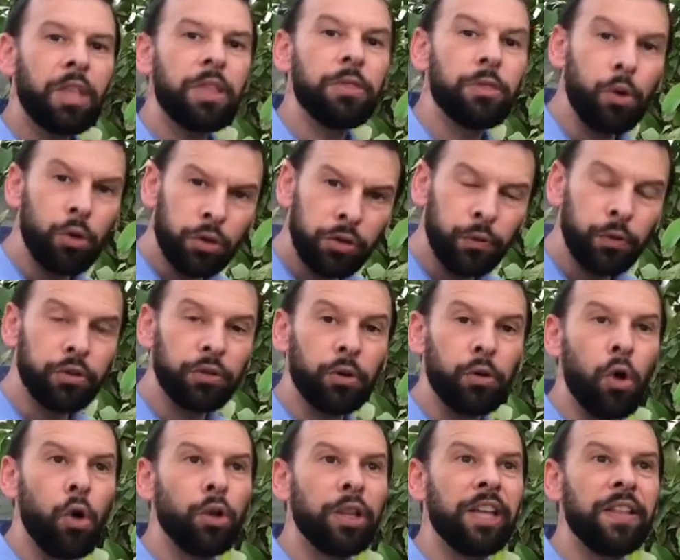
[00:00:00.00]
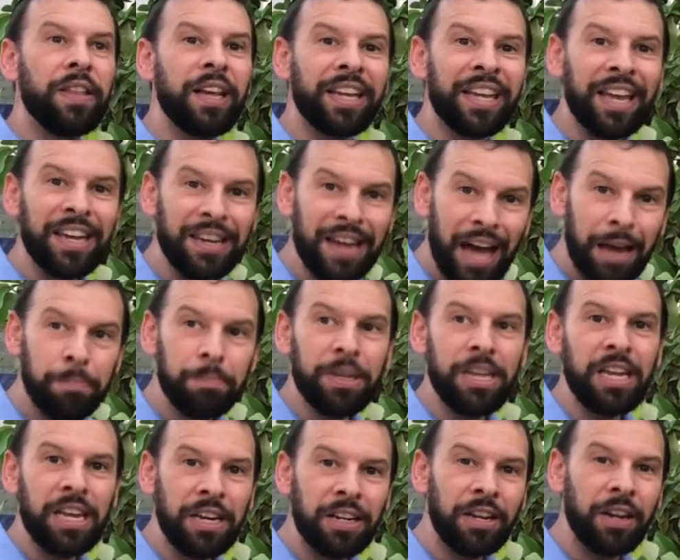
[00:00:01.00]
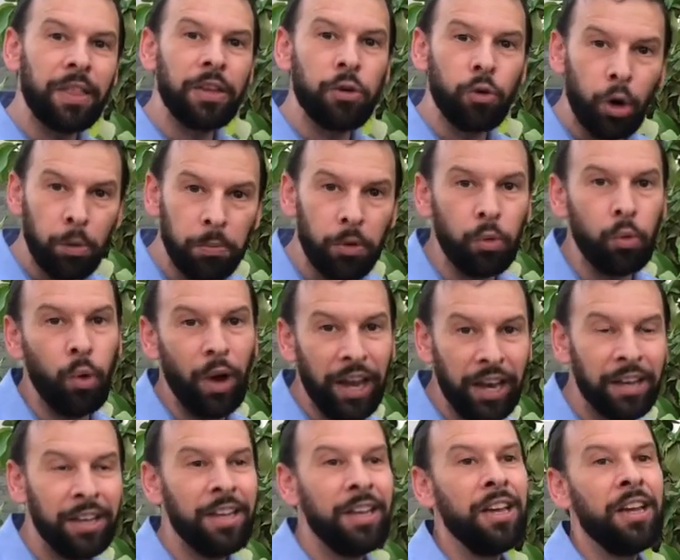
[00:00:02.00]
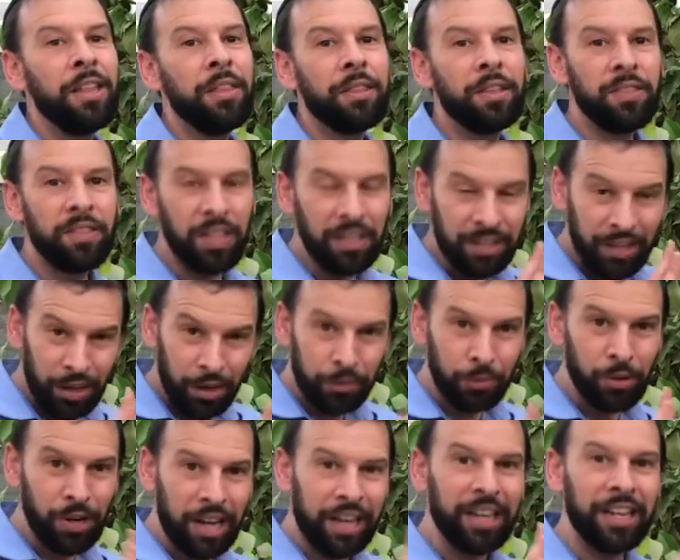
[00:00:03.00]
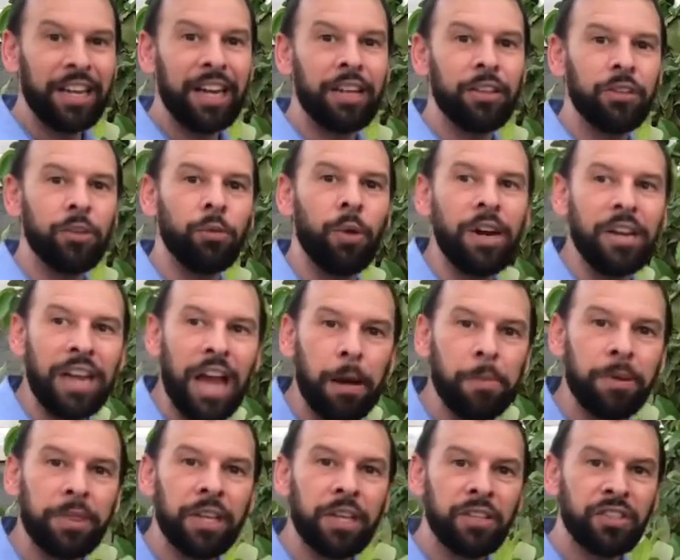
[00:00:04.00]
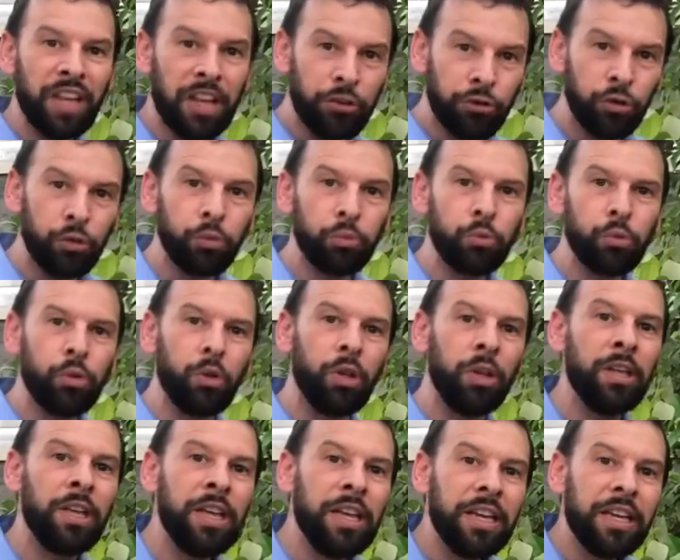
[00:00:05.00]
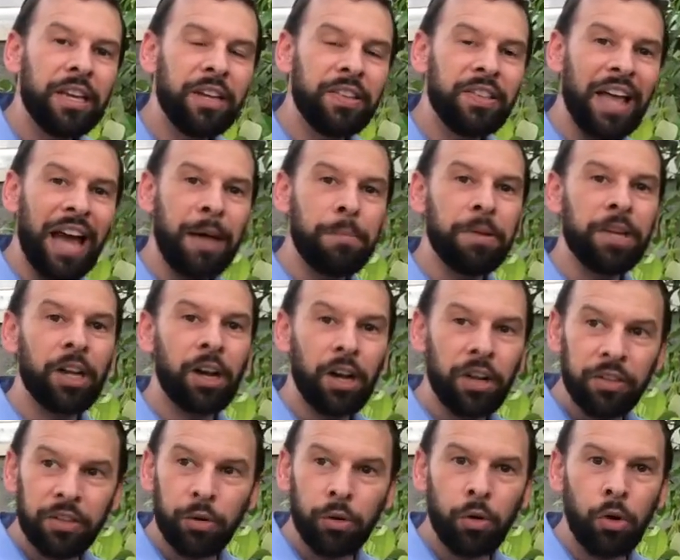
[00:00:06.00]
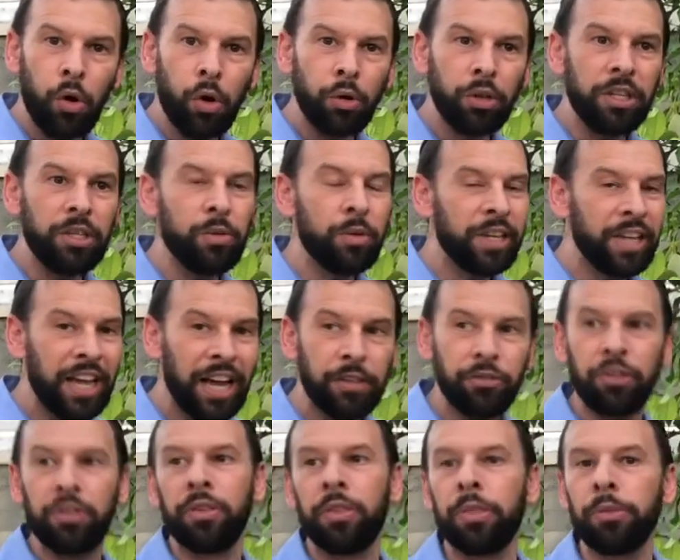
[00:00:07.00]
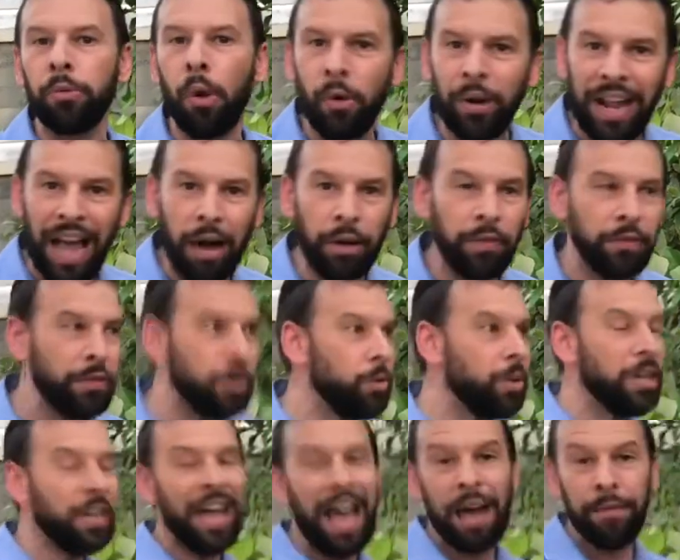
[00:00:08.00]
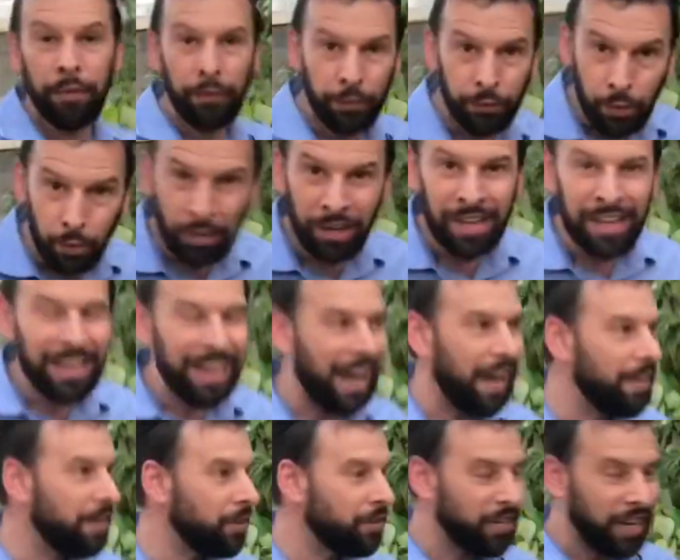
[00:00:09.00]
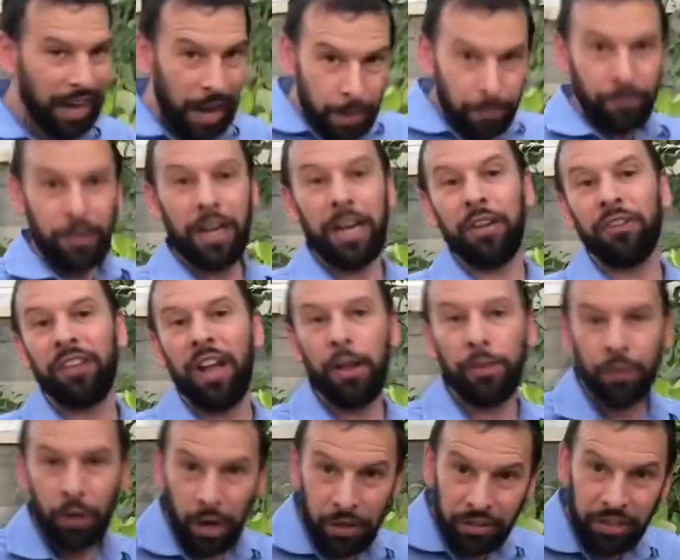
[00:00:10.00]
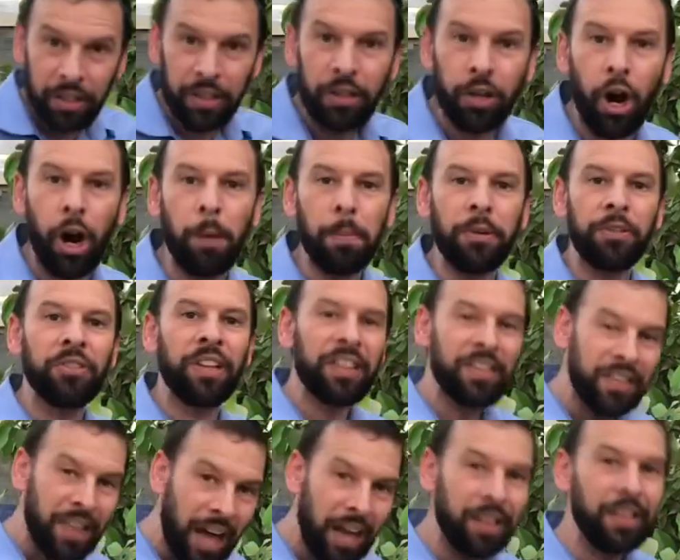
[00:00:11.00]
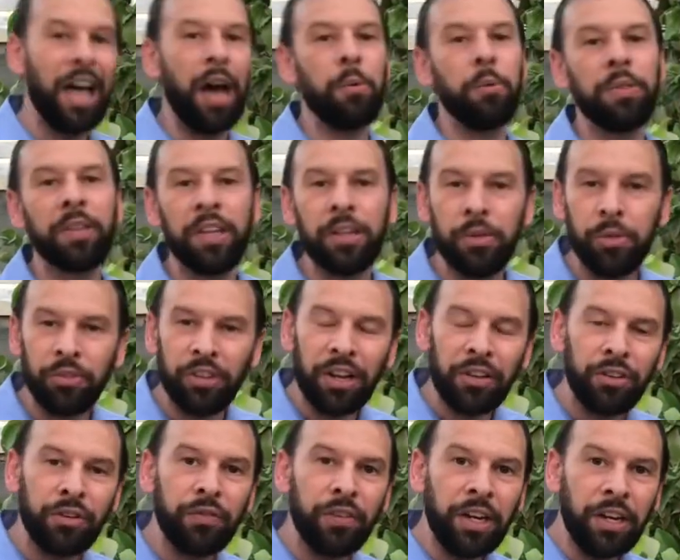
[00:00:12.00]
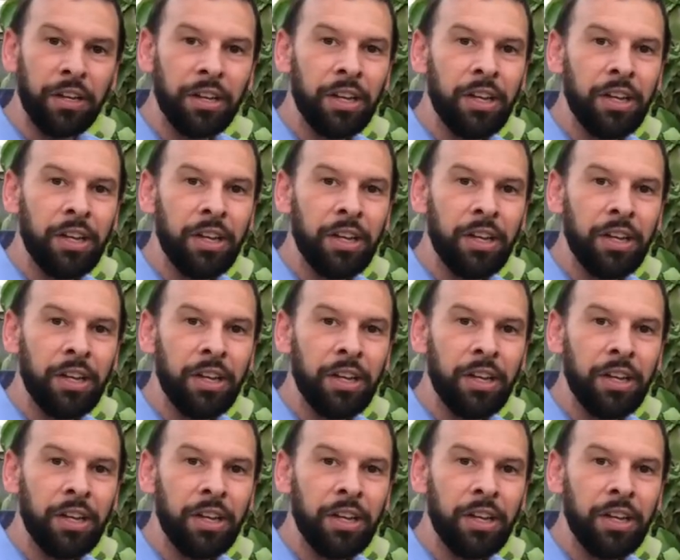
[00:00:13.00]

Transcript: those fruits are holy and they cannot be eaten in the normal way. The details we're not going to get into right now, but the essential rule is that because they're holy, you can't just throw it out. If you eat half a fruit and then you say, I'm finished, I'll toss it in the garbage. That's not allowed with Kedushat Shvit.